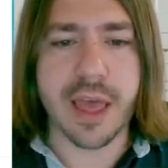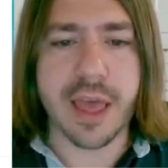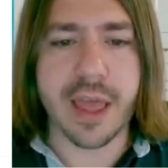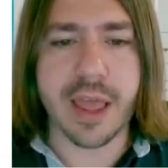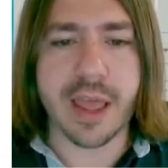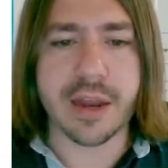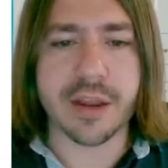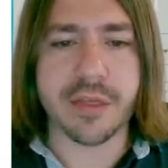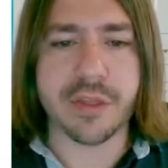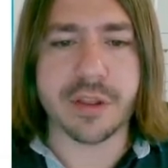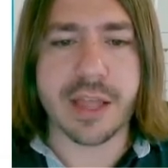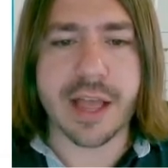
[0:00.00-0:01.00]
and
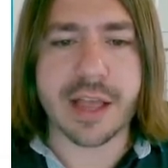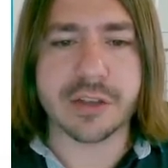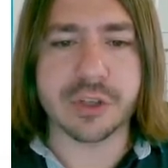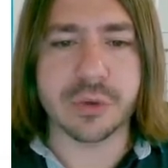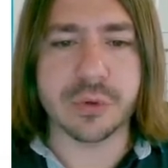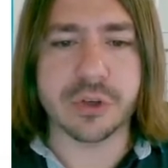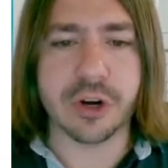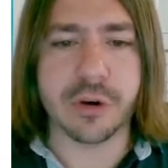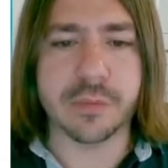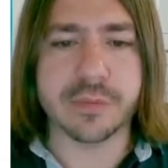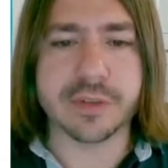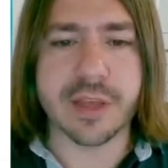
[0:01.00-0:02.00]
the last two
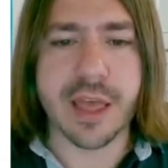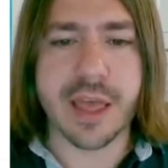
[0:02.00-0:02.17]
terms